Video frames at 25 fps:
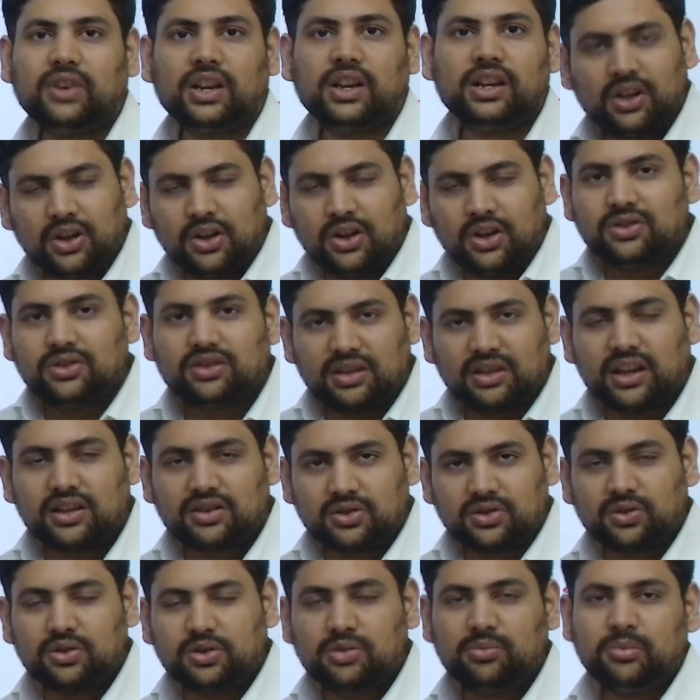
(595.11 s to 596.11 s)
There should be
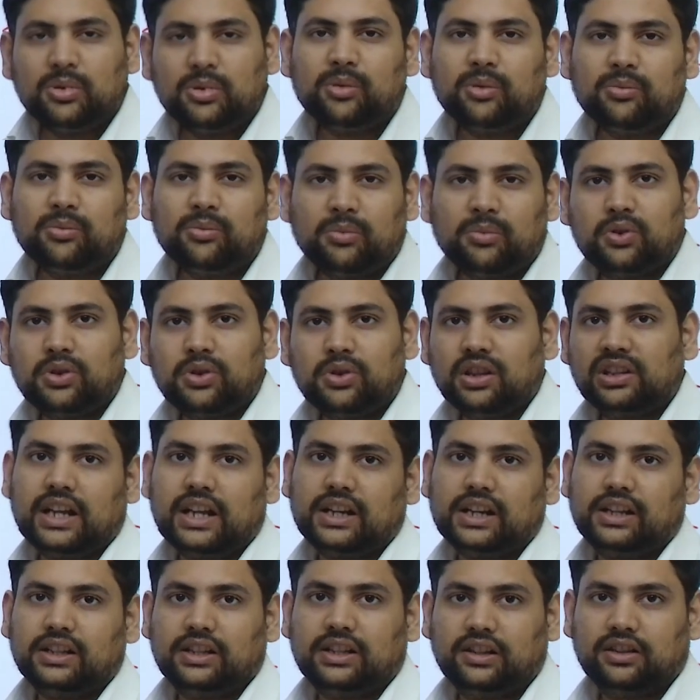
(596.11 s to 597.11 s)
more clarity in the
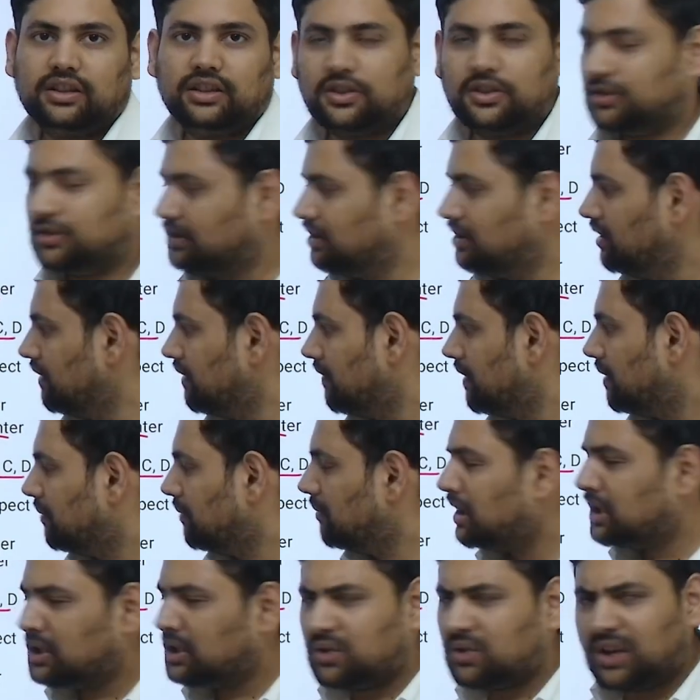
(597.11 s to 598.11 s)
question. But you get the
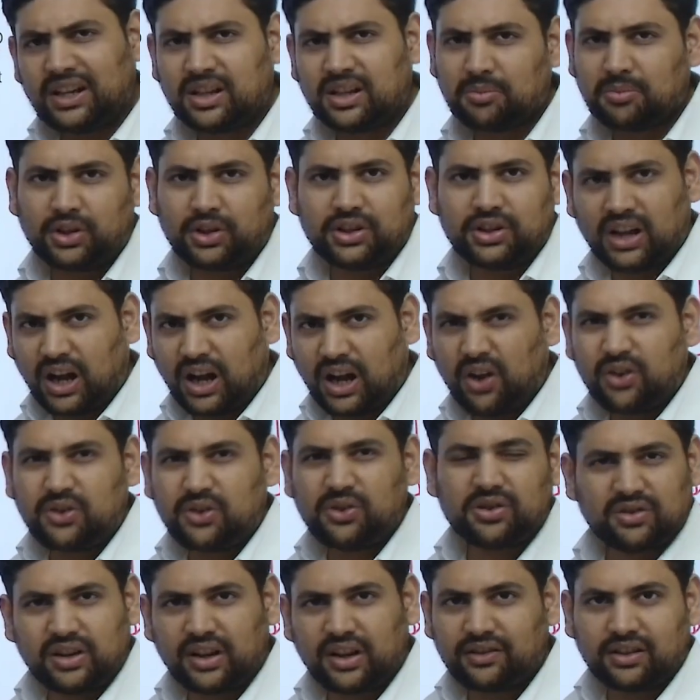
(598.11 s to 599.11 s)
point how you should have
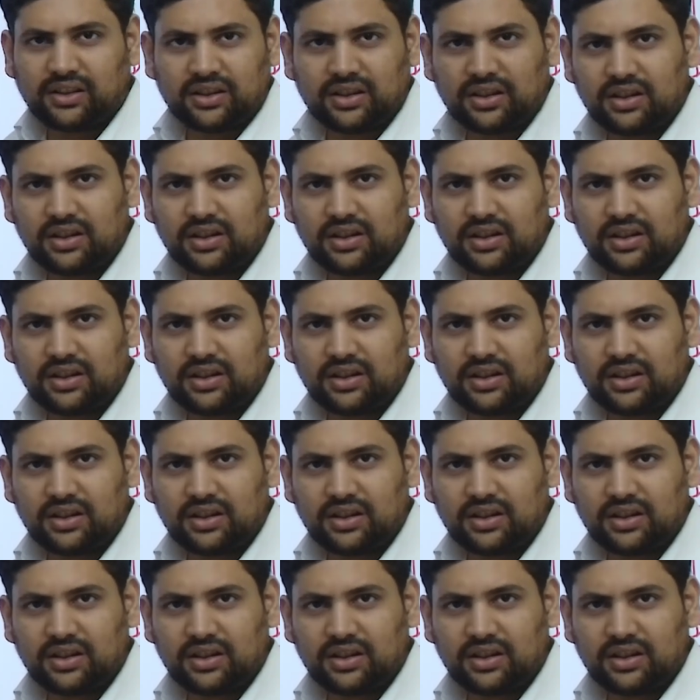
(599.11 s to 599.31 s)
done this.